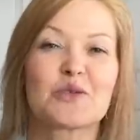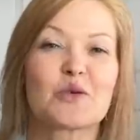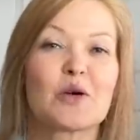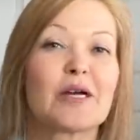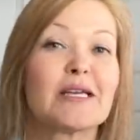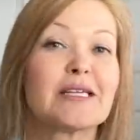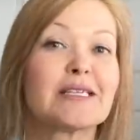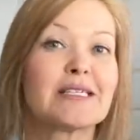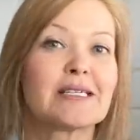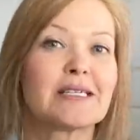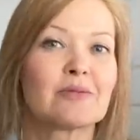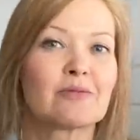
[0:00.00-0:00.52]
So I
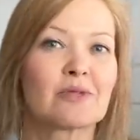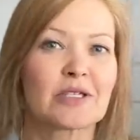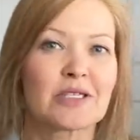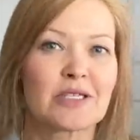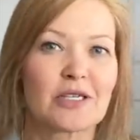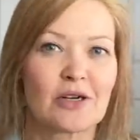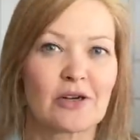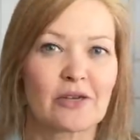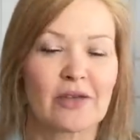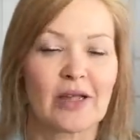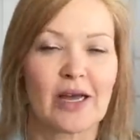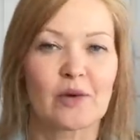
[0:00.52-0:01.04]
did
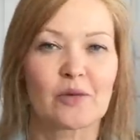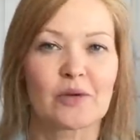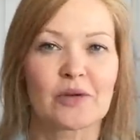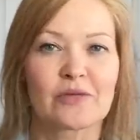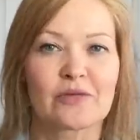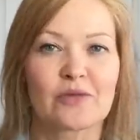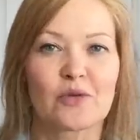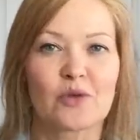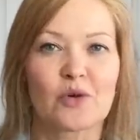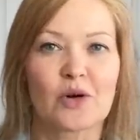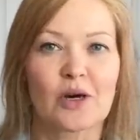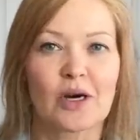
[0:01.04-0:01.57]
return that one
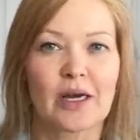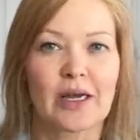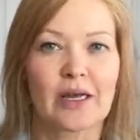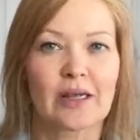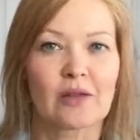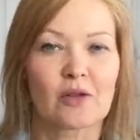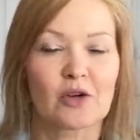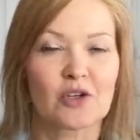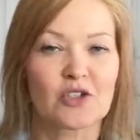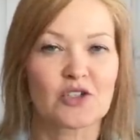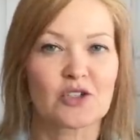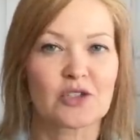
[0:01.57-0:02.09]
for a
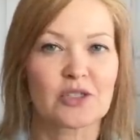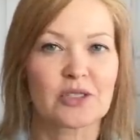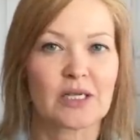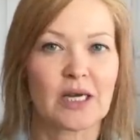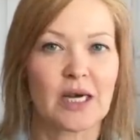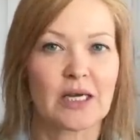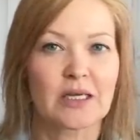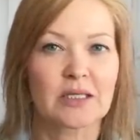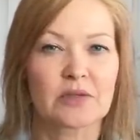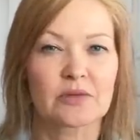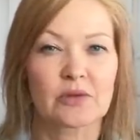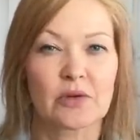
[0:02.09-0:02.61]
larger
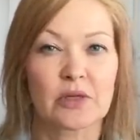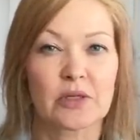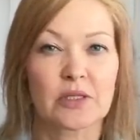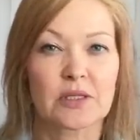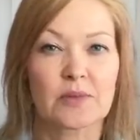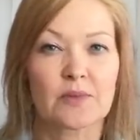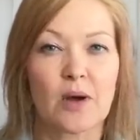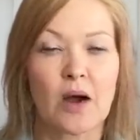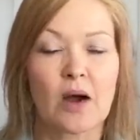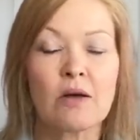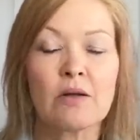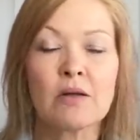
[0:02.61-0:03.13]
size for the
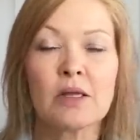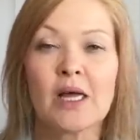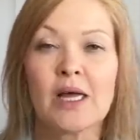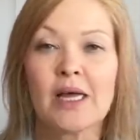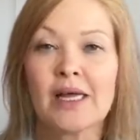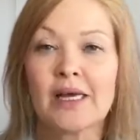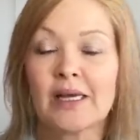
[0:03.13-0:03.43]
small,